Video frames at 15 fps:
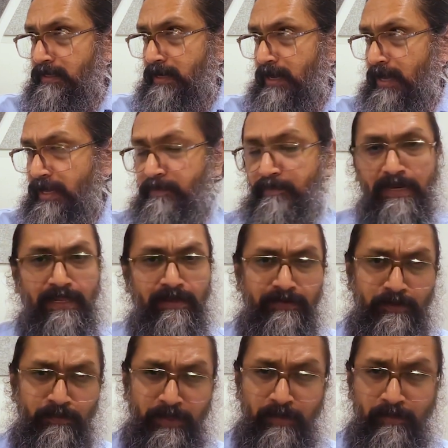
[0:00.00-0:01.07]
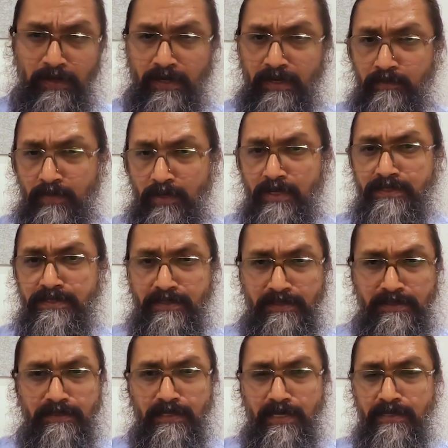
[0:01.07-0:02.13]
I believe in people and
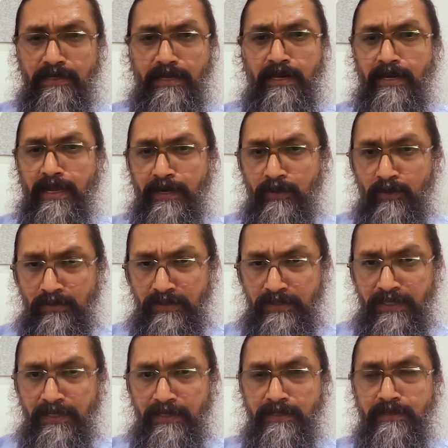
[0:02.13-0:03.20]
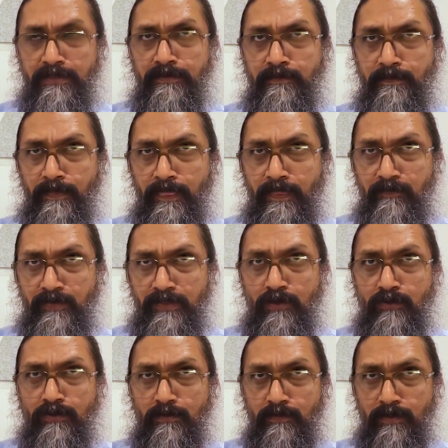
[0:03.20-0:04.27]
process, and I don't think
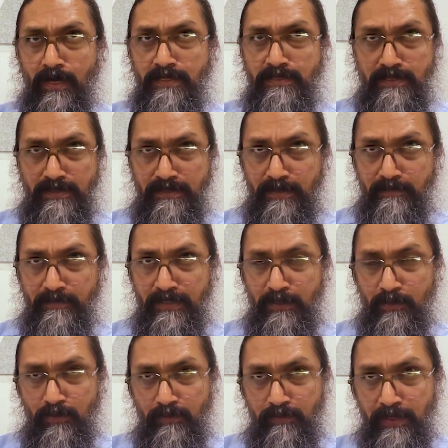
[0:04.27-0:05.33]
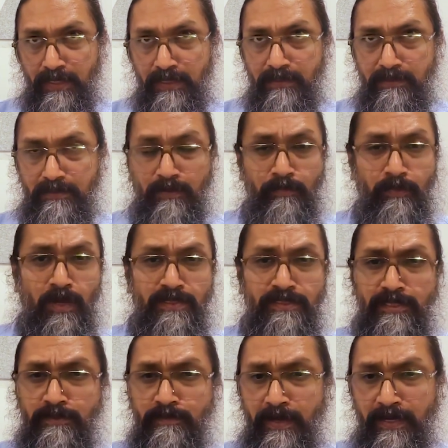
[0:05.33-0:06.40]
without a process something would work. The
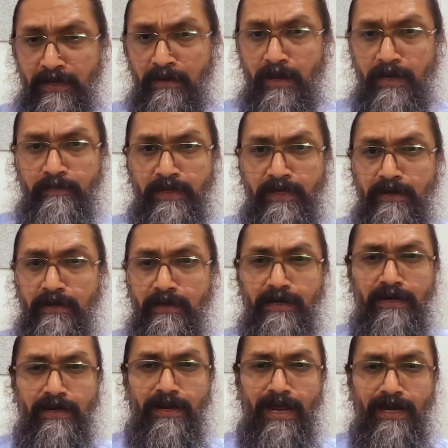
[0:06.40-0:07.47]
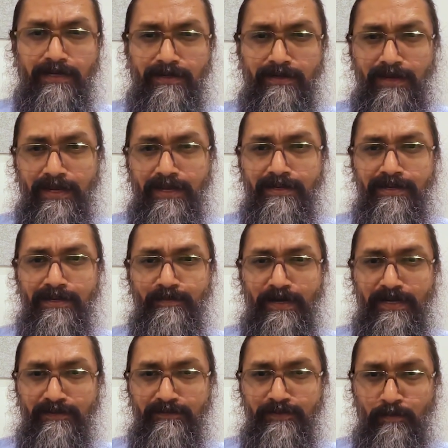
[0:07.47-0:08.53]
process might not be written and articulated,
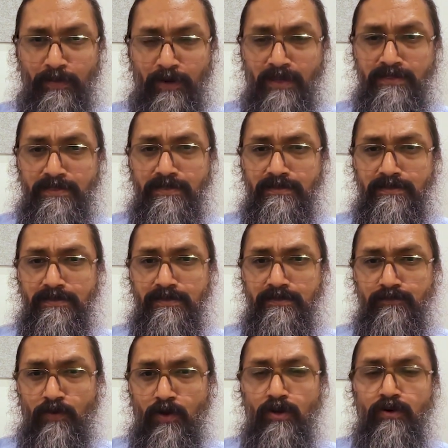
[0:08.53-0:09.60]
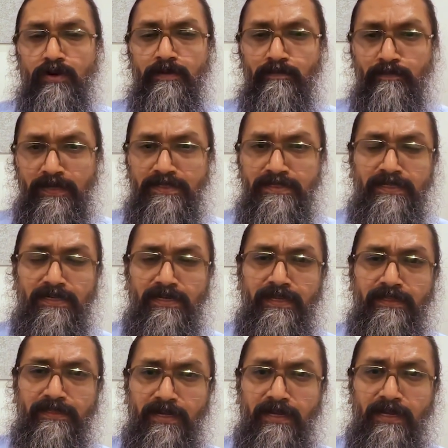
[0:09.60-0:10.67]
but if the process is followed
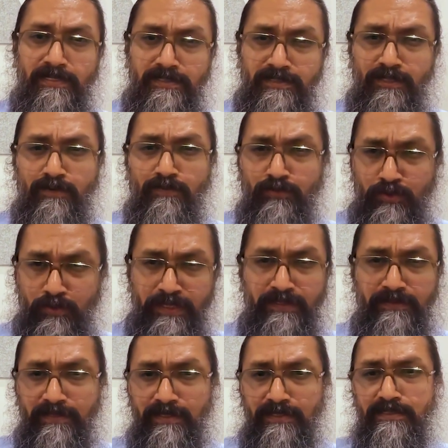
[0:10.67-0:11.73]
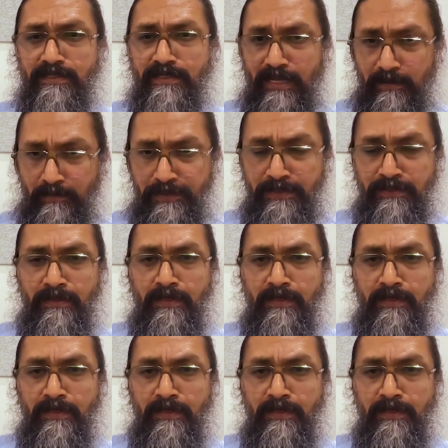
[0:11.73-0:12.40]
implicitly in the culture of doing things, it helps.